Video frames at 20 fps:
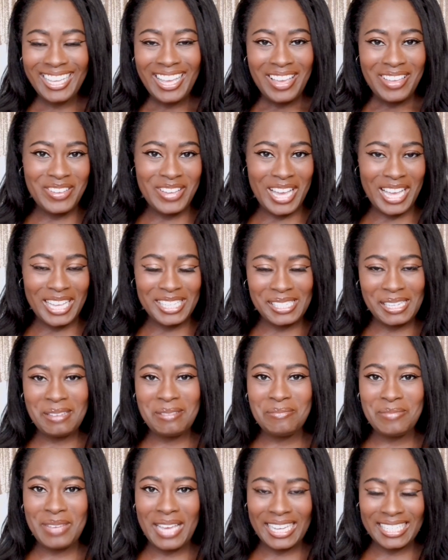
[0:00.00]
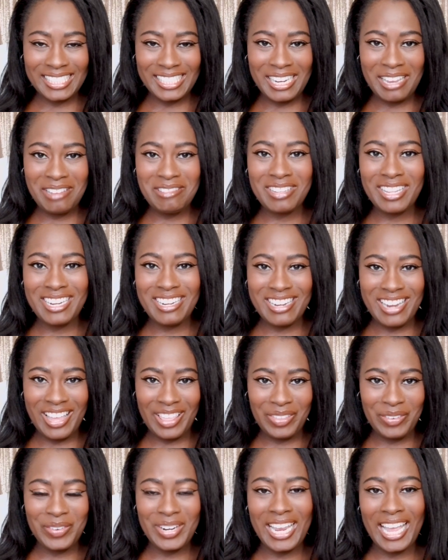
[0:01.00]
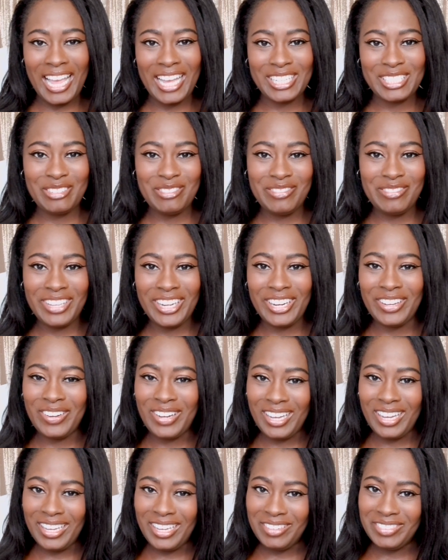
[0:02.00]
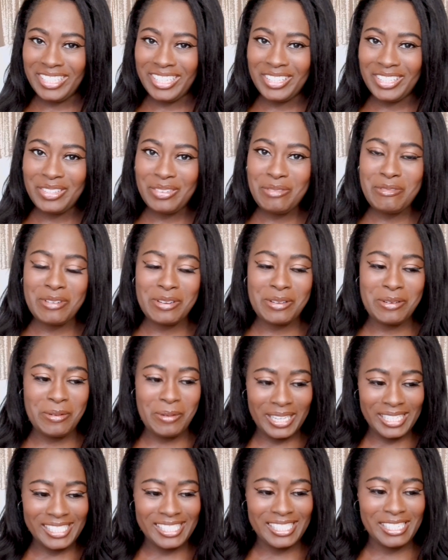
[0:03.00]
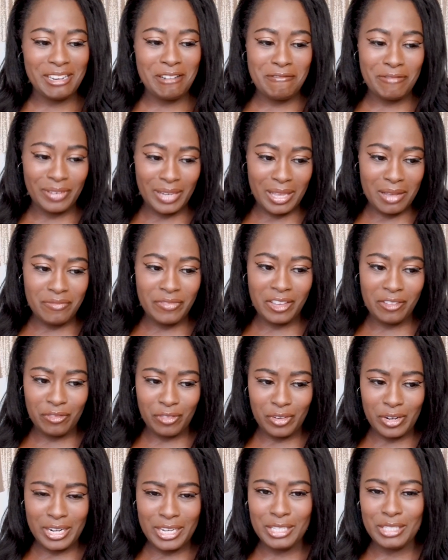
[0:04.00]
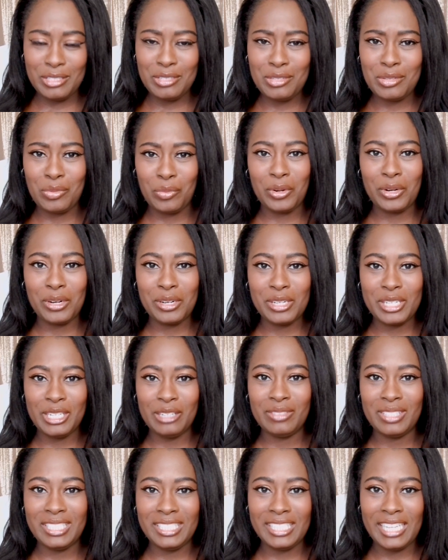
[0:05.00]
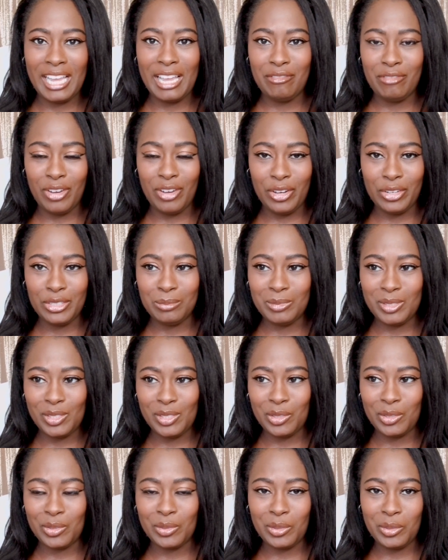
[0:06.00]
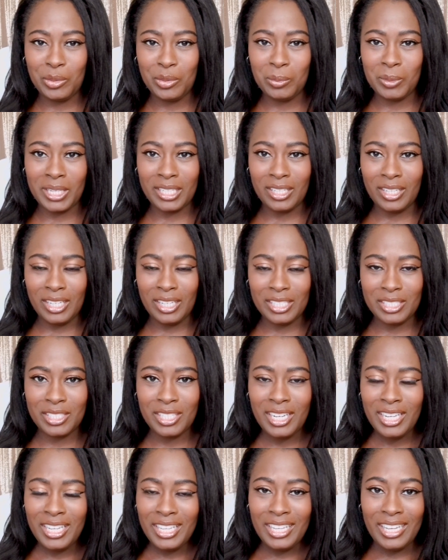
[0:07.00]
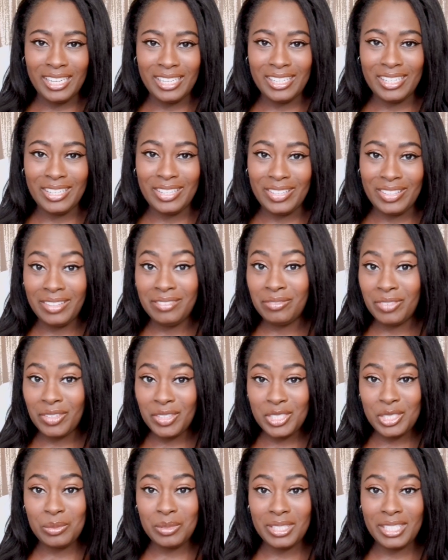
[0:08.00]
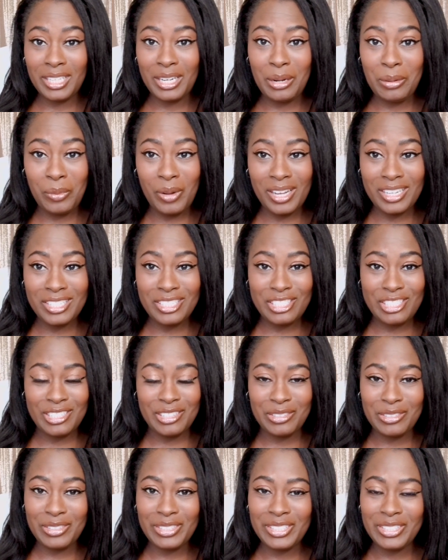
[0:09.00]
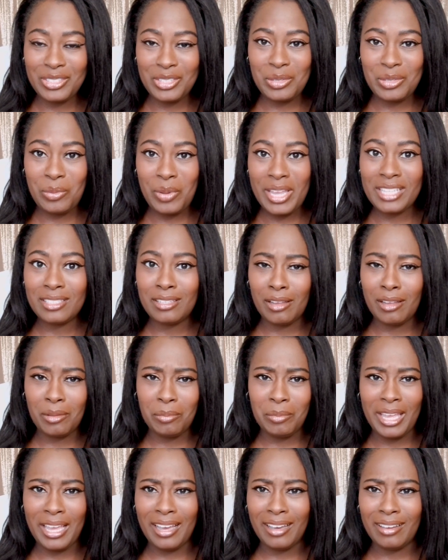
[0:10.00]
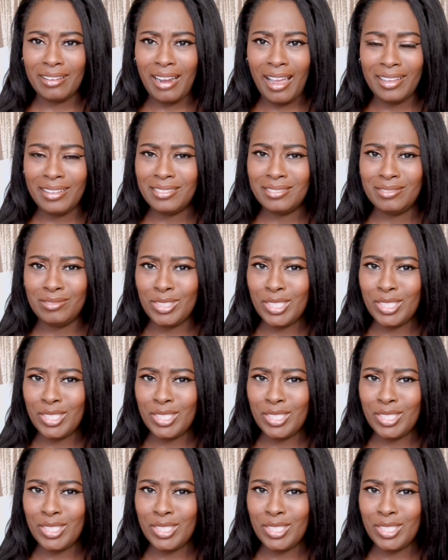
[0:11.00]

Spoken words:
You guys, I am back today with another reaction video. I have another requested Fluffy Friends Word of the Day Volume 2. Oh my gosh. The first one that I watched earlier this week took me out. I